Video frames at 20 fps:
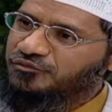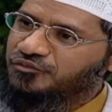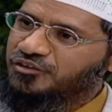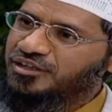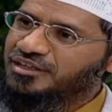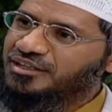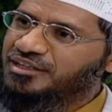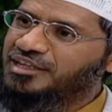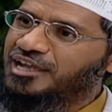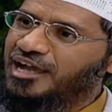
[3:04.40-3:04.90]
the
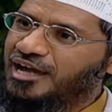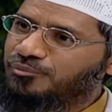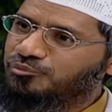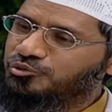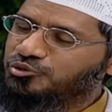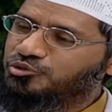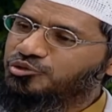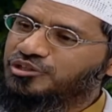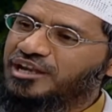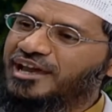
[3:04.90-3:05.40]
word
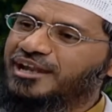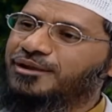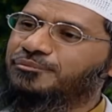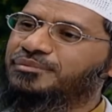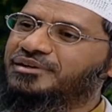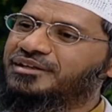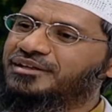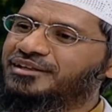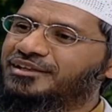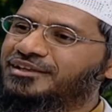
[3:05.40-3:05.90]
liya'budu in
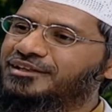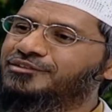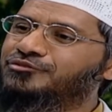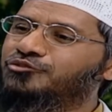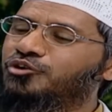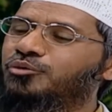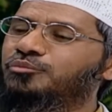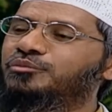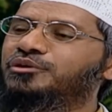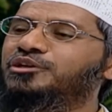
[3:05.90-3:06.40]
Arabic is
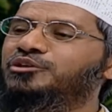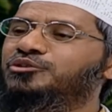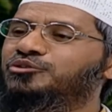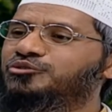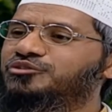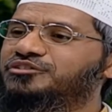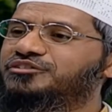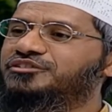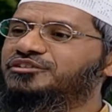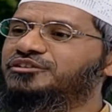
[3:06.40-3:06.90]
normally
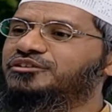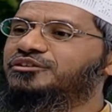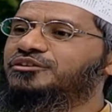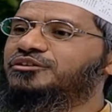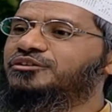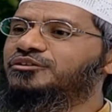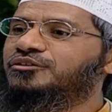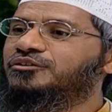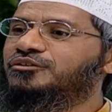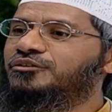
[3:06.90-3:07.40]
used
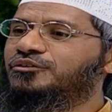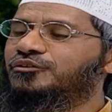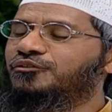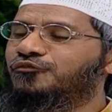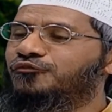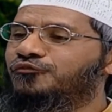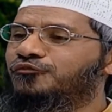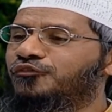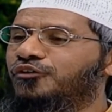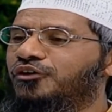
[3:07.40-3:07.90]

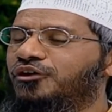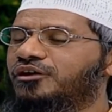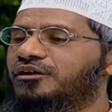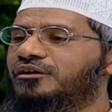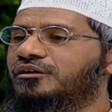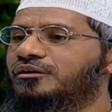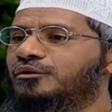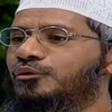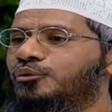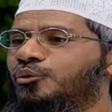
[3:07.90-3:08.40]

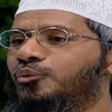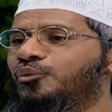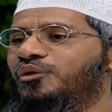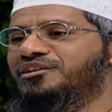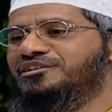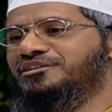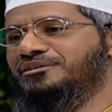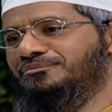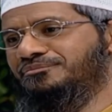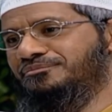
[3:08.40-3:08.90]
for
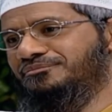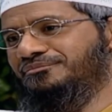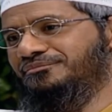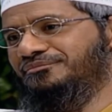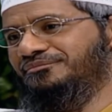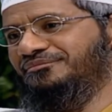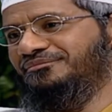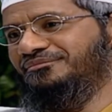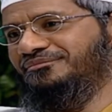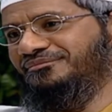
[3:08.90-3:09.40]
worship.
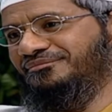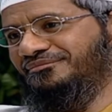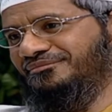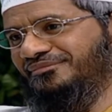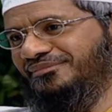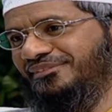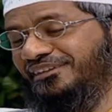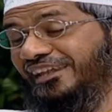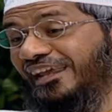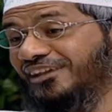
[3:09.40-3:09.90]

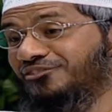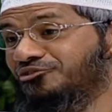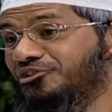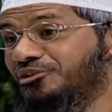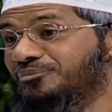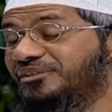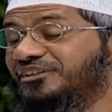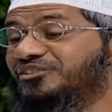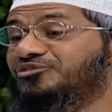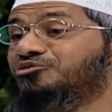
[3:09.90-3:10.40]
It
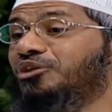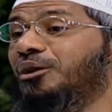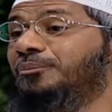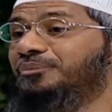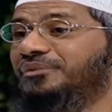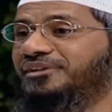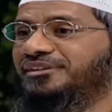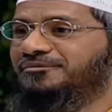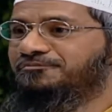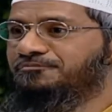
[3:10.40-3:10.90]
actually means to
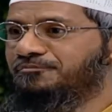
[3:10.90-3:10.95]
humble.